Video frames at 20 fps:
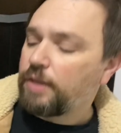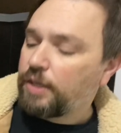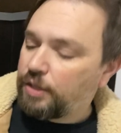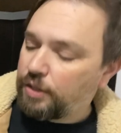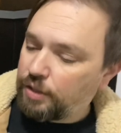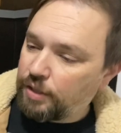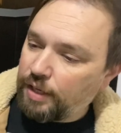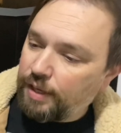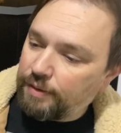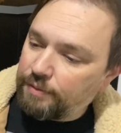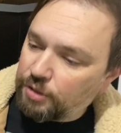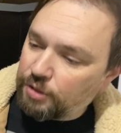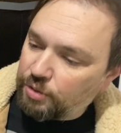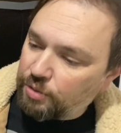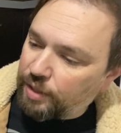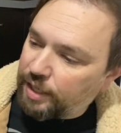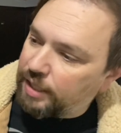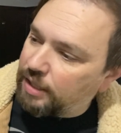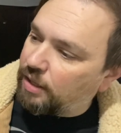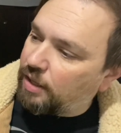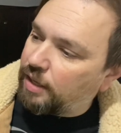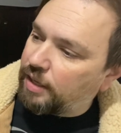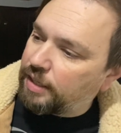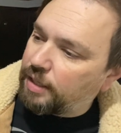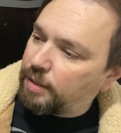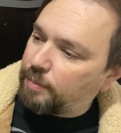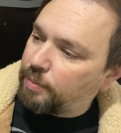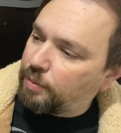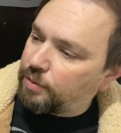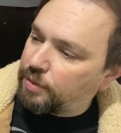You have a great
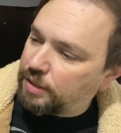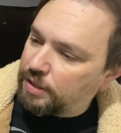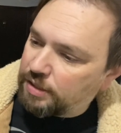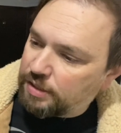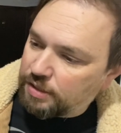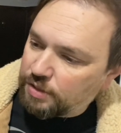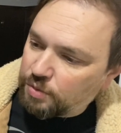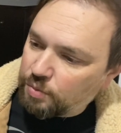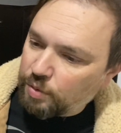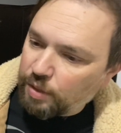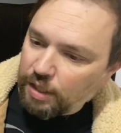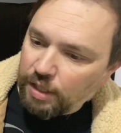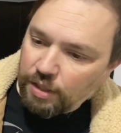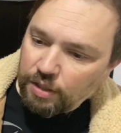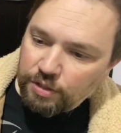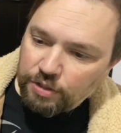lineup on this as well.